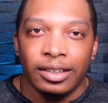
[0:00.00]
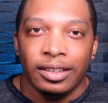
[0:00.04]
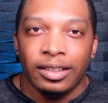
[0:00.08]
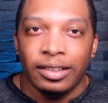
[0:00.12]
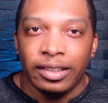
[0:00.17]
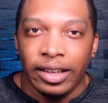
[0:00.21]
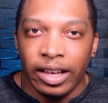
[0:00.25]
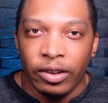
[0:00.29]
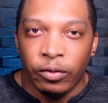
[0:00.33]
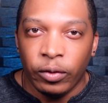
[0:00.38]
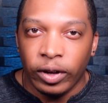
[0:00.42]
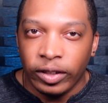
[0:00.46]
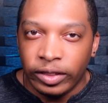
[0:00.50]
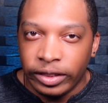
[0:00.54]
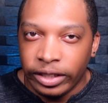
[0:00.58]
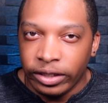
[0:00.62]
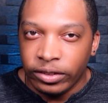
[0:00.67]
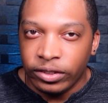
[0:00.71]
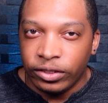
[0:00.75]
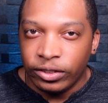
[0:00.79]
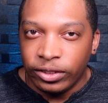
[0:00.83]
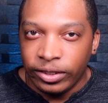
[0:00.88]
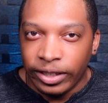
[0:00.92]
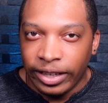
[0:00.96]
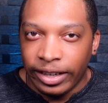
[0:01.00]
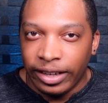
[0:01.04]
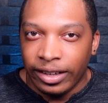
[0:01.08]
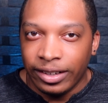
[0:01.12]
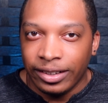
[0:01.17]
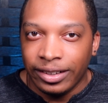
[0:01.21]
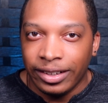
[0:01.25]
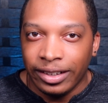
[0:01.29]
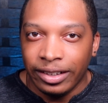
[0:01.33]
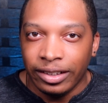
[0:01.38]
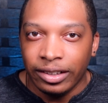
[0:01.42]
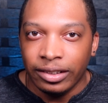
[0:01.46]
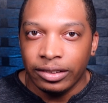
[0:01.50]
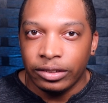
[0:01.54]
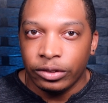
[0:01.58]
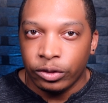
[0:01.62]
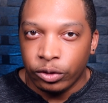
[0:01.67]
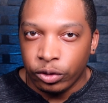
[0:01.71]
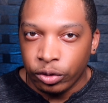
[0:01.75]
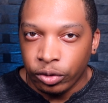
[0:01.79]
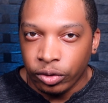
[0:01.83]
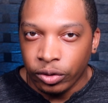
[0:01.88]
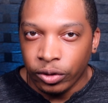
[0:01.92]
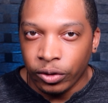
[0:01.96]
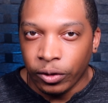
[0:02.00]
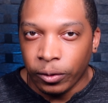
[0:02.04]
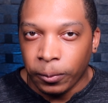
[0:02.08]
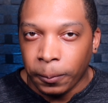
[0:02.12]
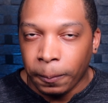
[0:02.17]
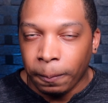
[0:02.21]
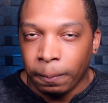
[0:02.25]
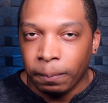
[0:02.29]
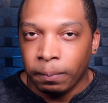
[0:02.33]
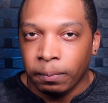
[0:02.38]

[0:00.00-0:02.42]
that what they're saying is true.